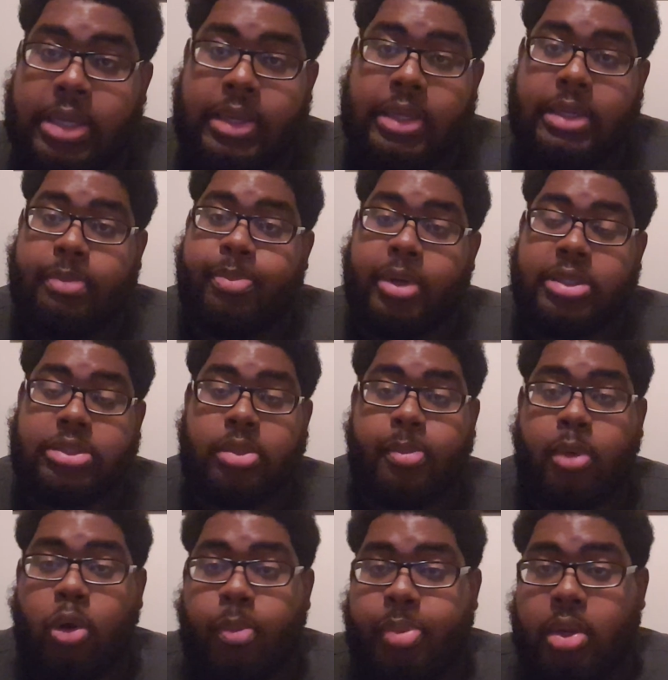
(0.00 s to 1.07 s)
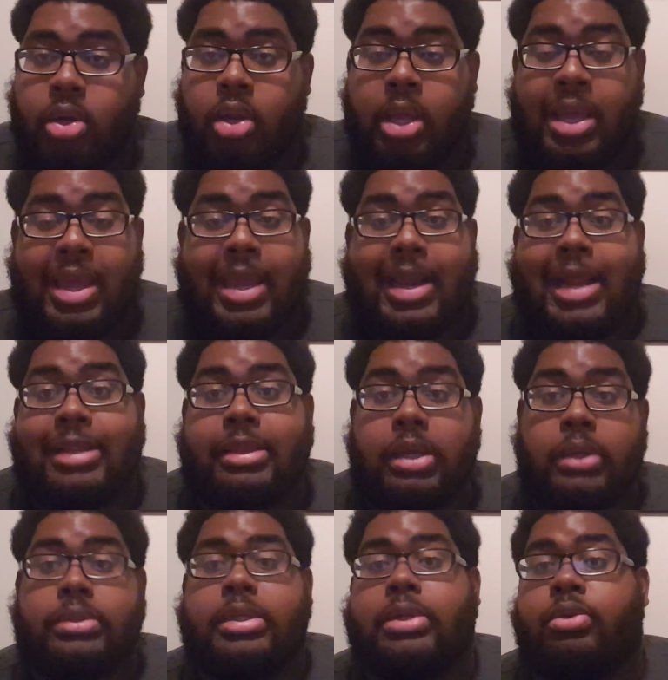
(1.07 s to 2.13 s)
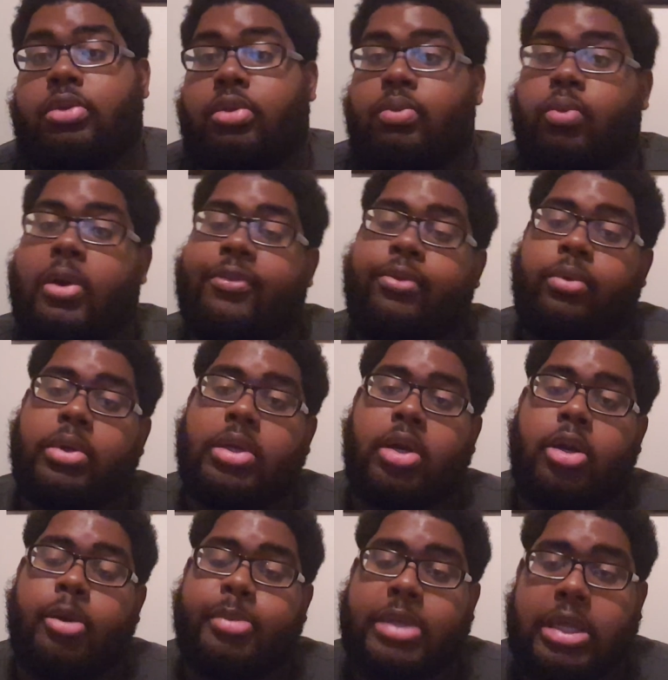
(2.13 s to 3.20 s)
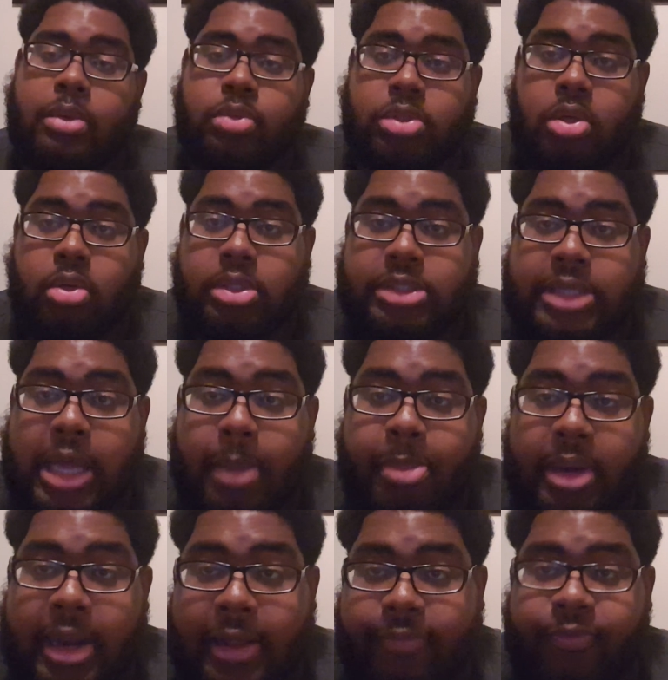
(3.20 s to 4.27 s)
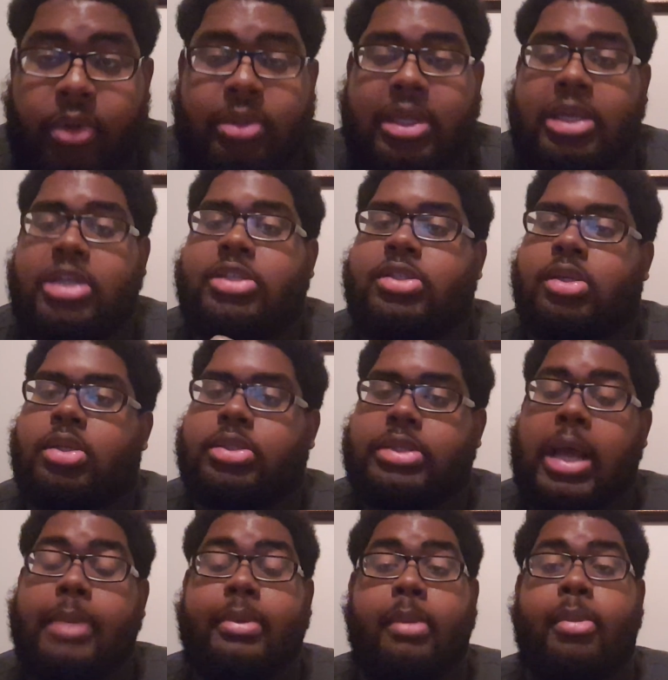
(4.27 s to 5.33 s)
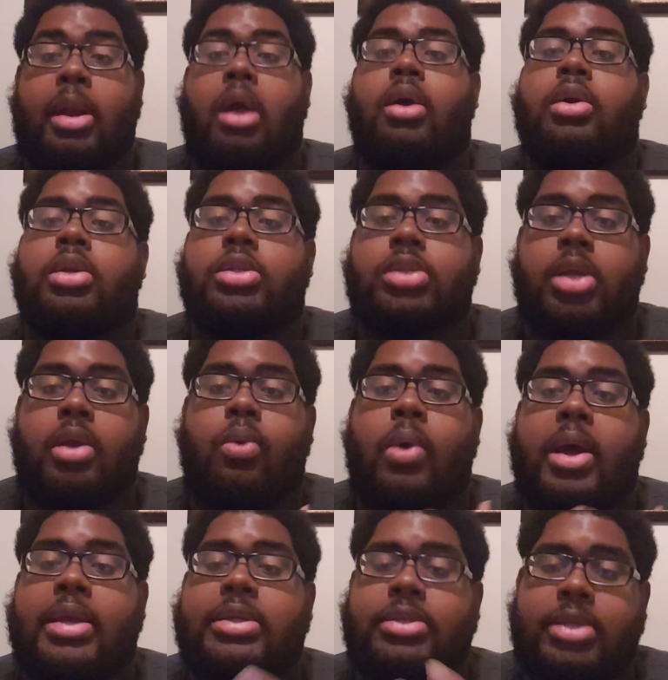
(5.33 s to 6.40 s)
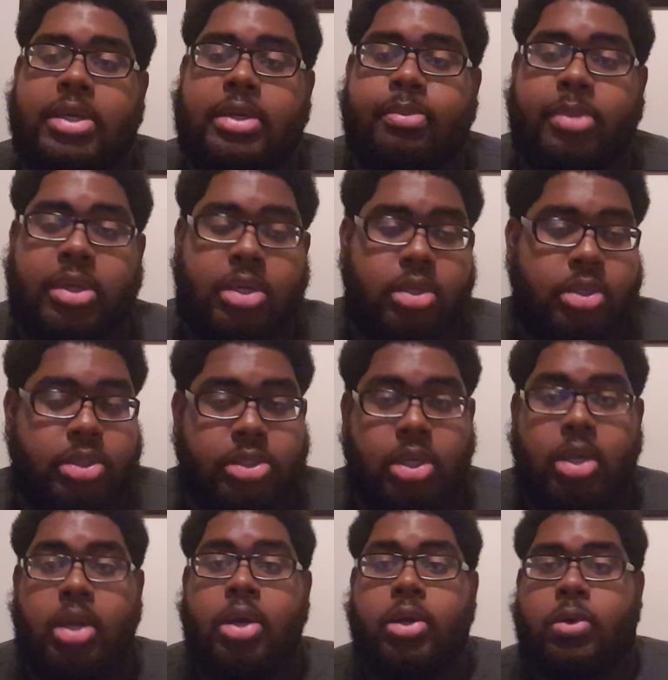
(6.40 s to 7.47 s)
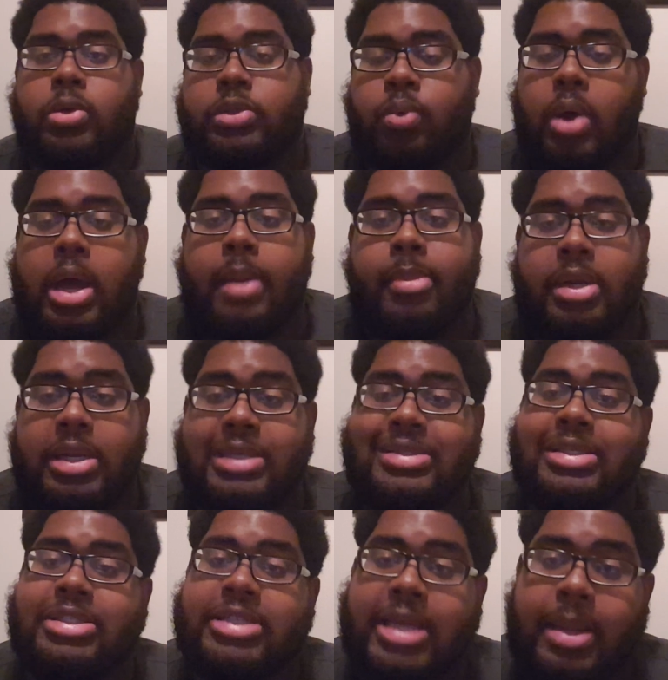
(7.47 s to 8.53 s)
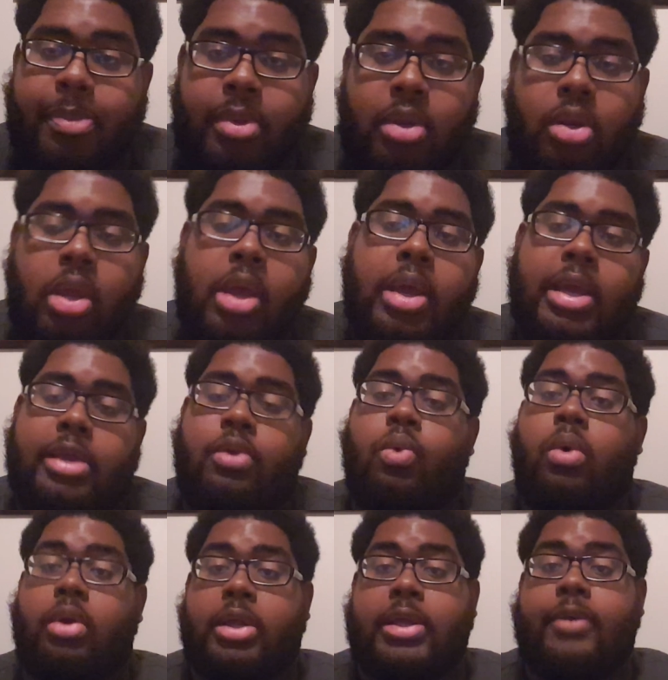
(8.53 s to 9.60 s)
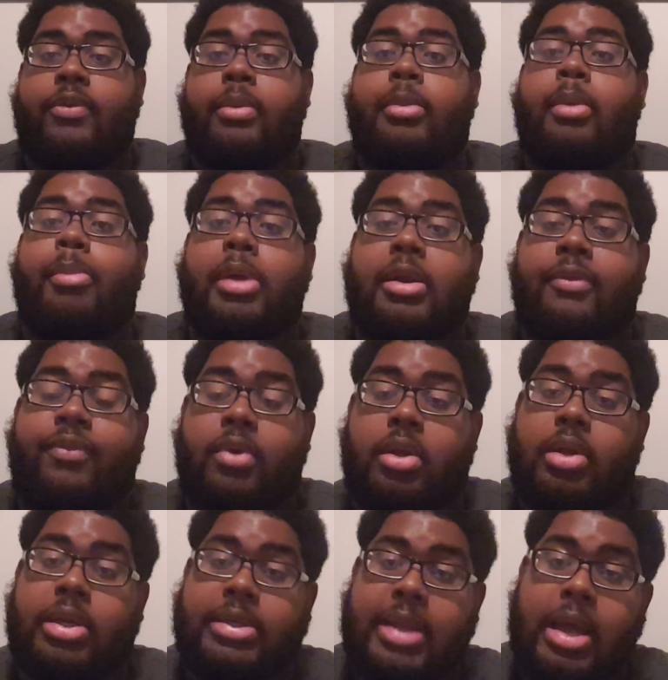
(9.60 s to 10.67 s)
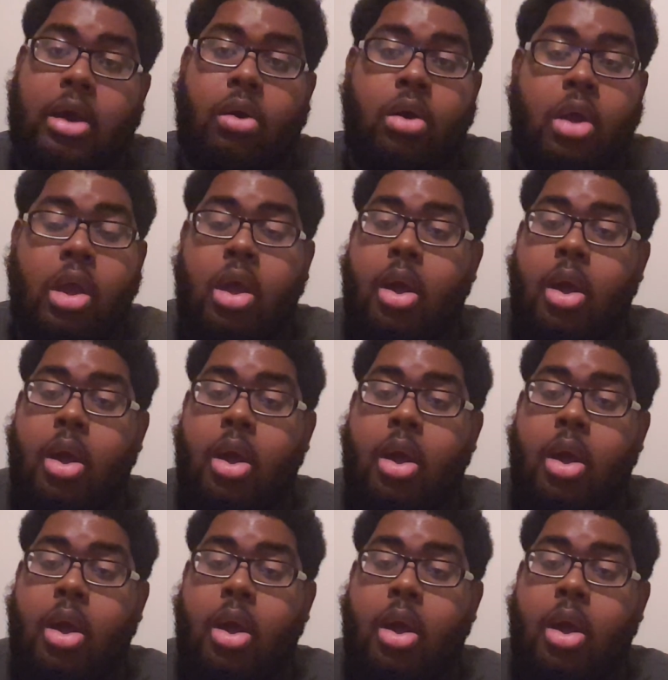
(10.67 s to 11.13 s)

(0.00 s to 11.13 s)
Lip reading: He bust him open, and I thought that referee Herb Dean was going to stop it, and I felt that he should have stopped it, but I understand why he didn't, because Chris Weidman is the champion, and you want to give him the benefit of the doubt.